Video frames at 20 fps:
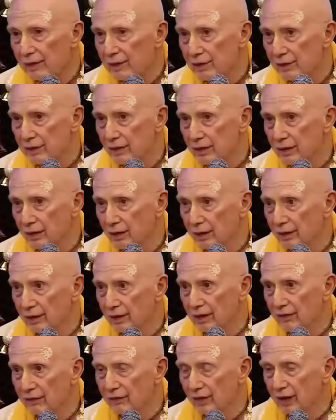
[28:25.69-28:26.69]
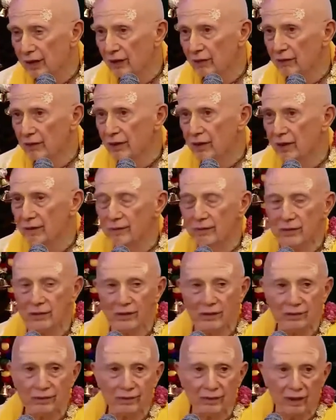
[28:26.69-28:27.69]
still, if I don't come
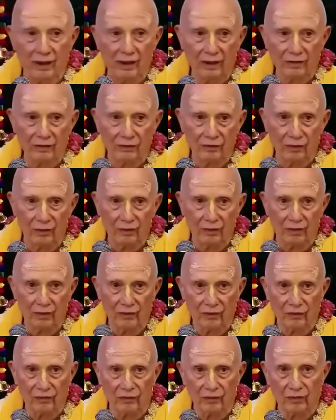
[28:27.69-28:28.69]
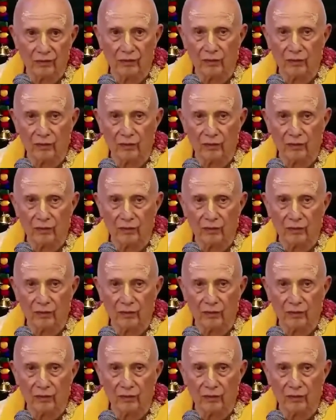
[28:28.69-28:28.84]
to the platform of